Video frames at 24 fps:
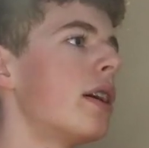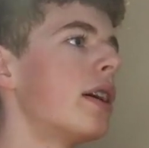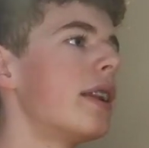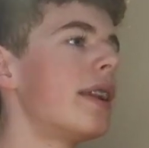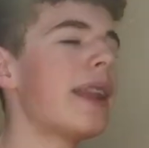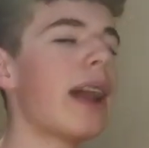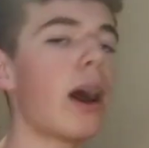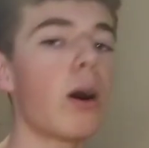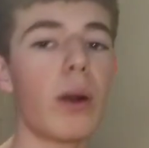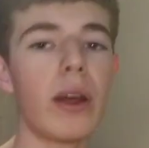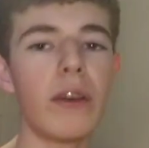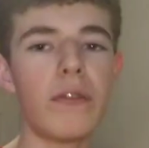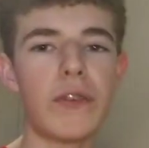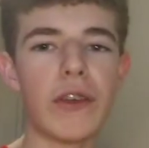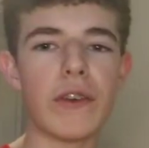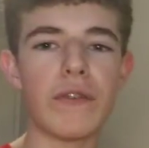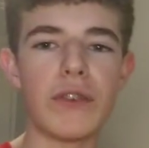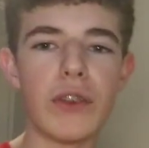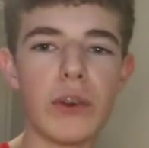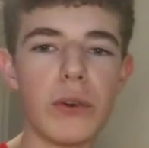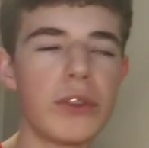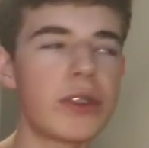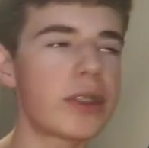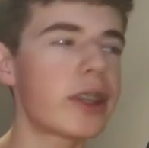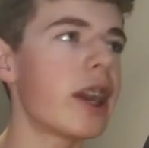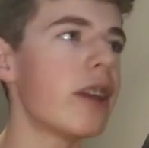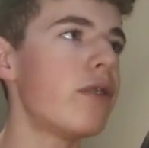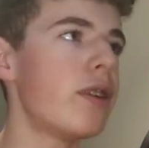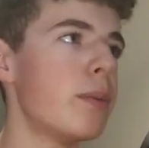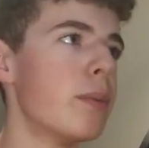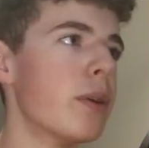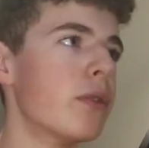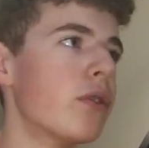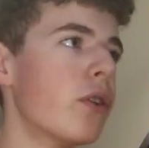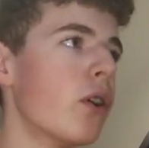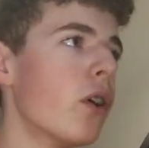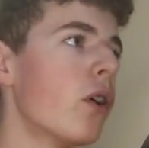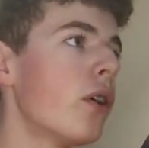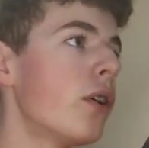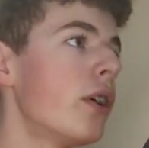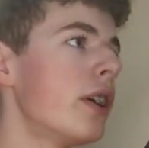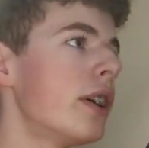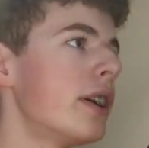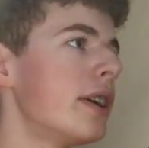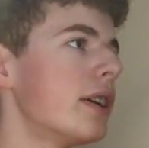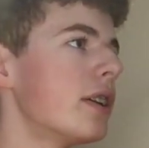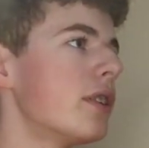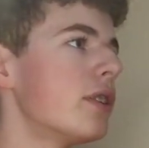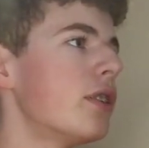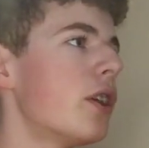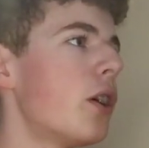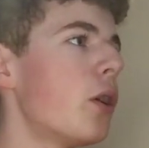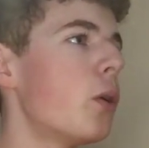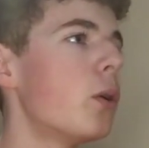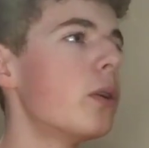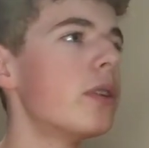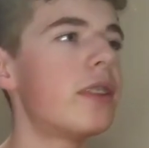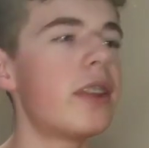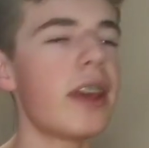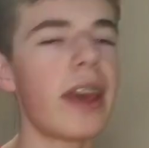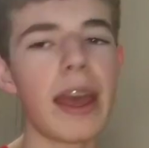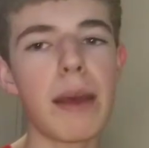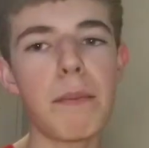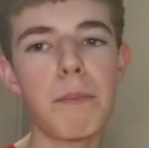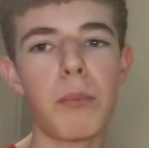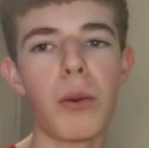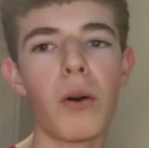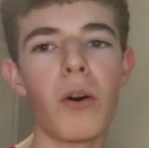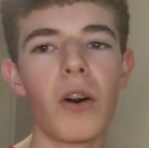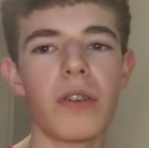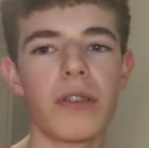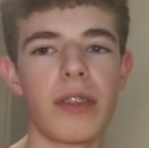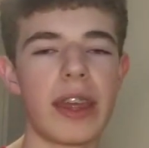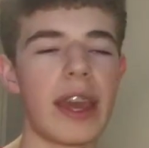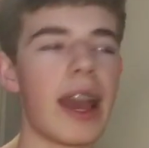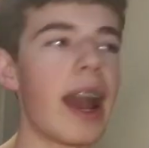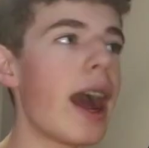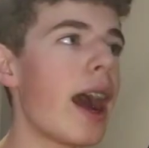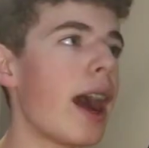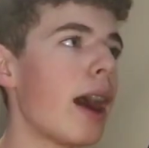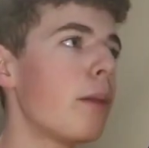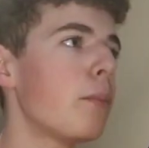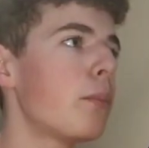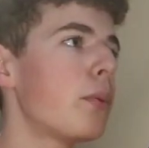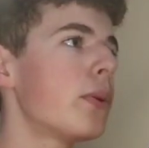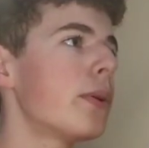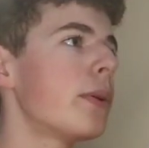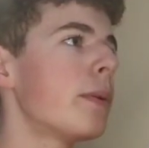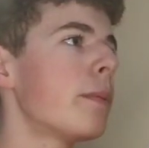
Now, if you've used Kivy before, you'll know to import the app